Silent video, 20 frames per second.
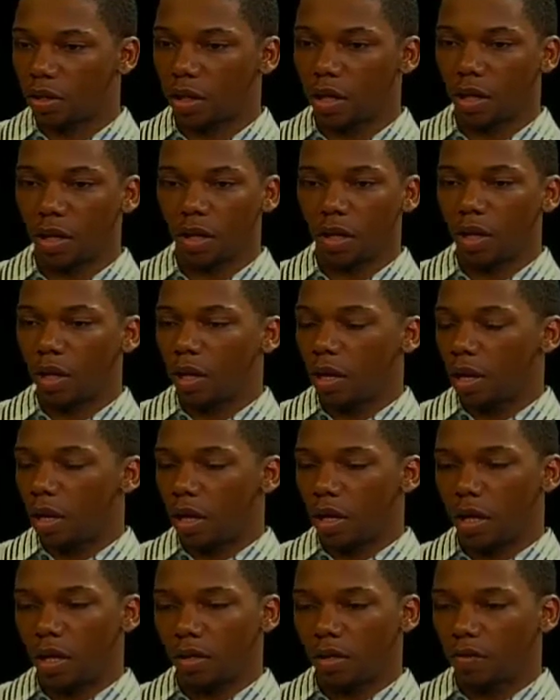Jay,
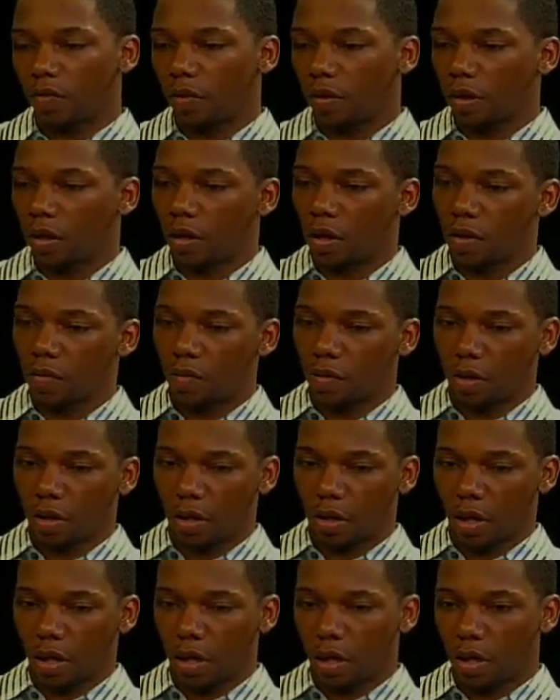and I just fell in love with
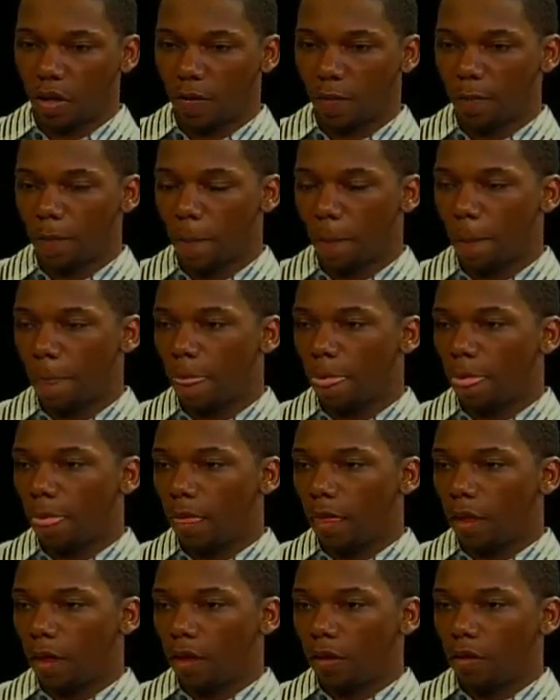it. And
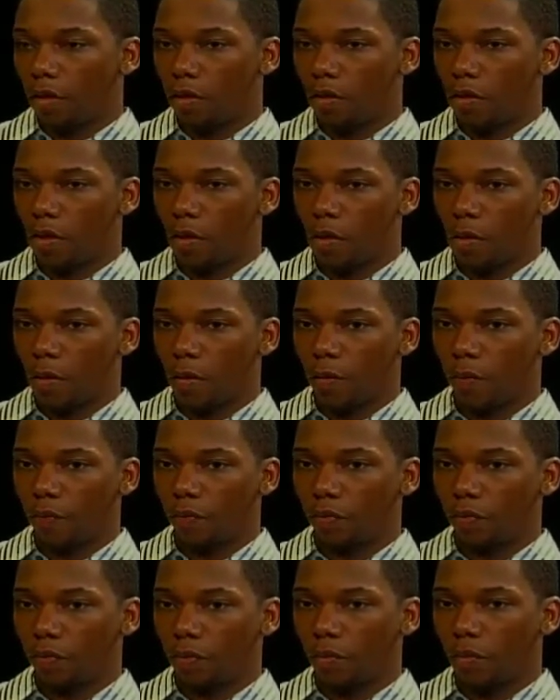you know,
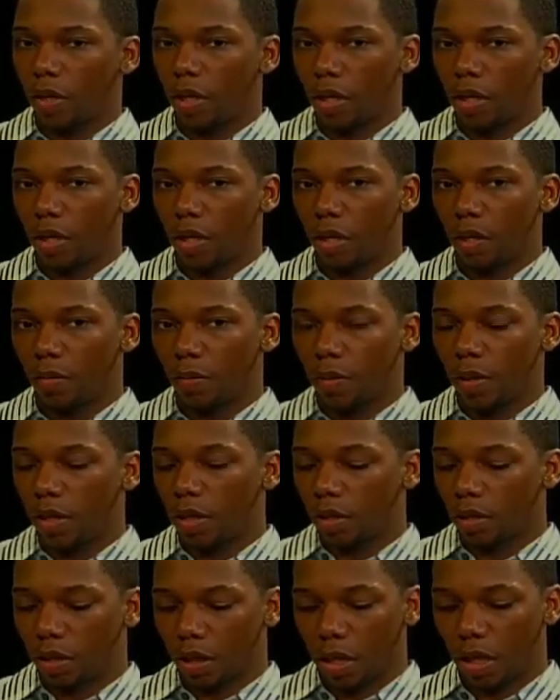me me
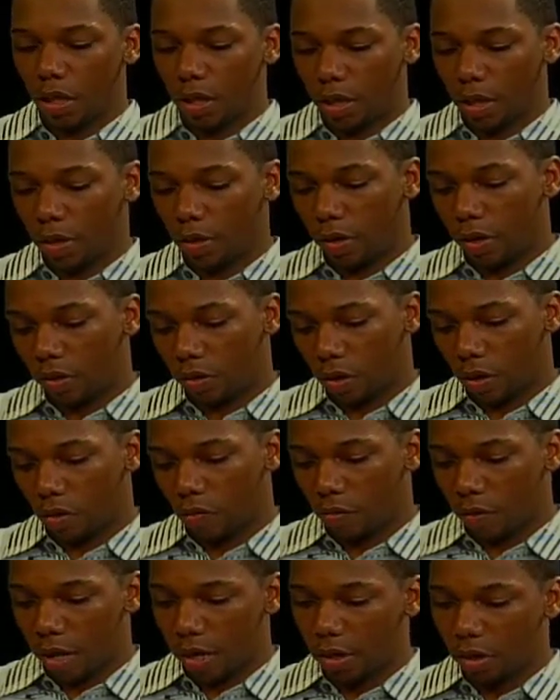sitting down and trying to
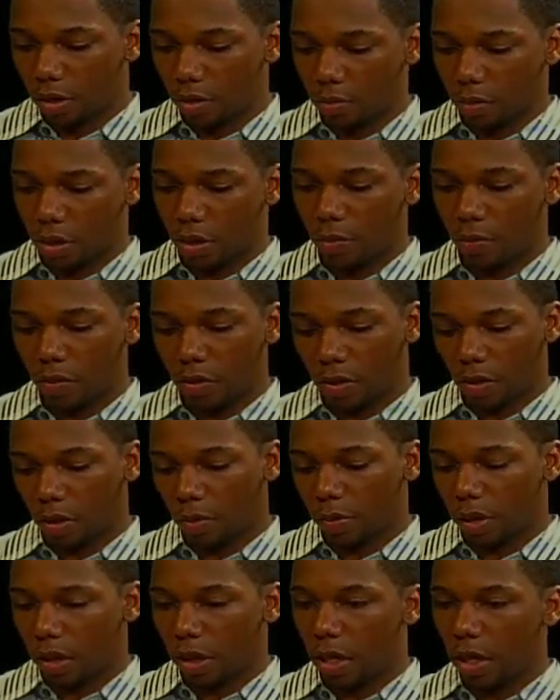write something and put
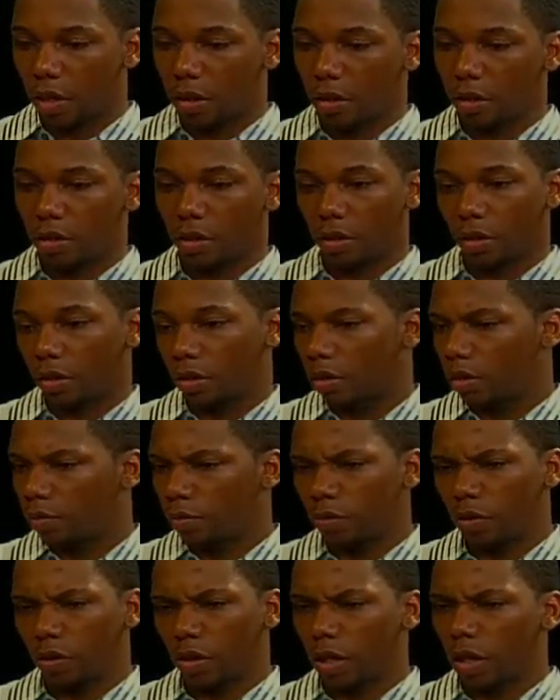something together, just
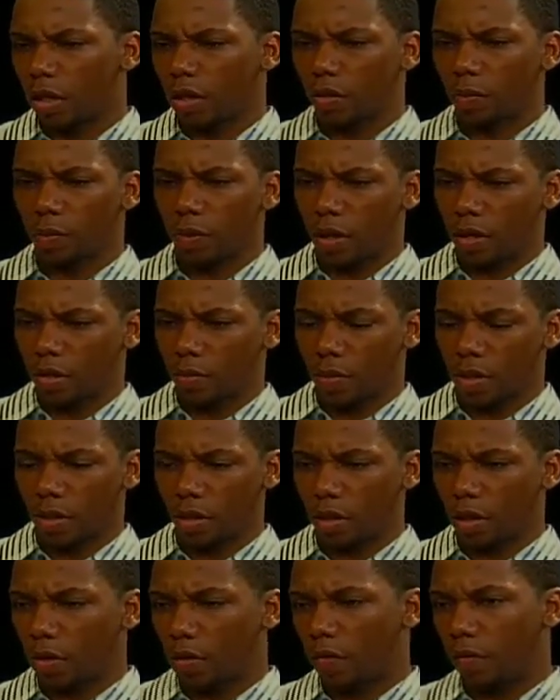trying to express
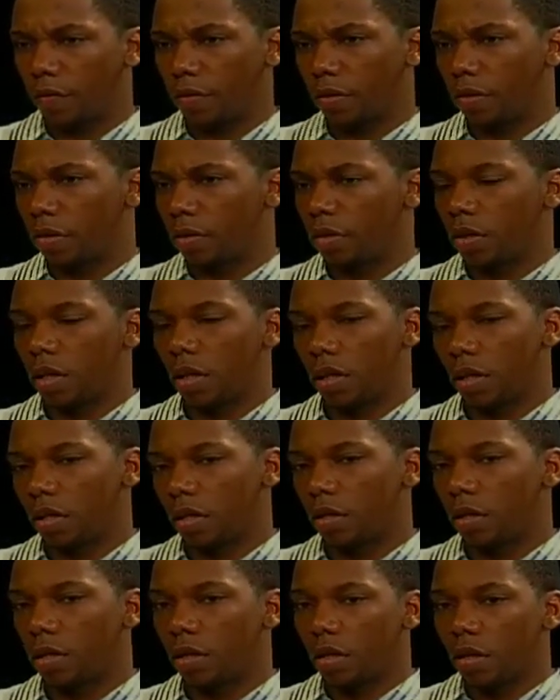myself and
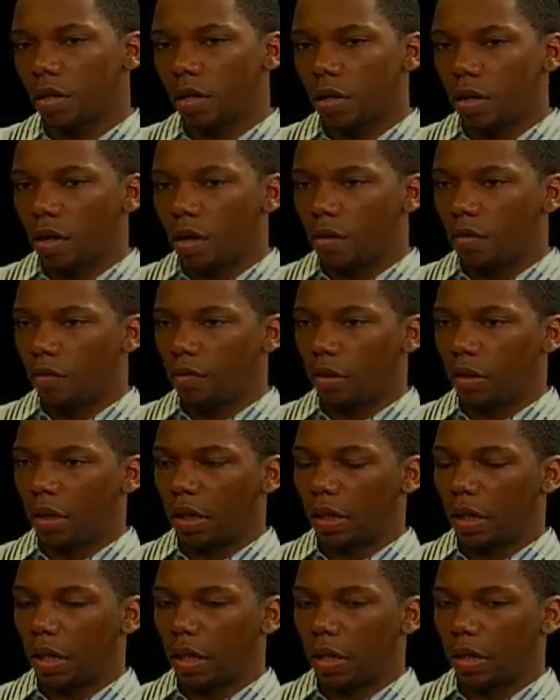and really
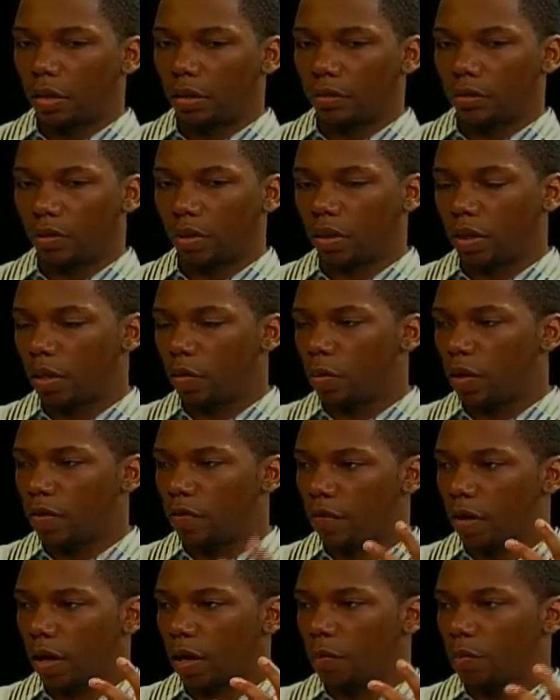like see what,
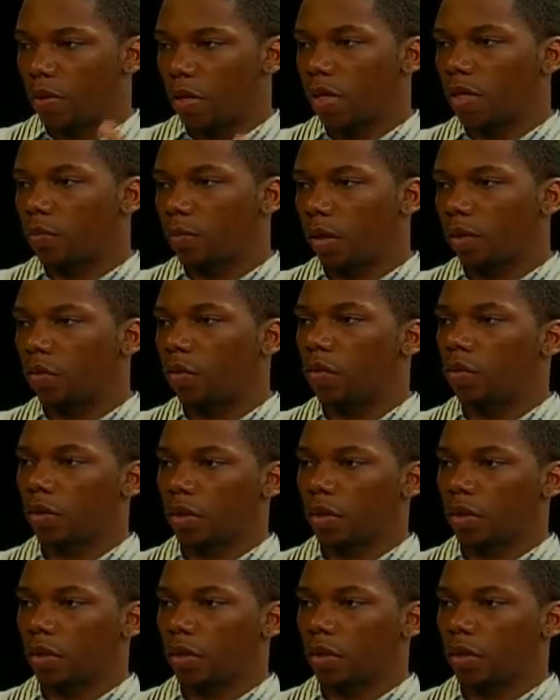if I could piece my thoughts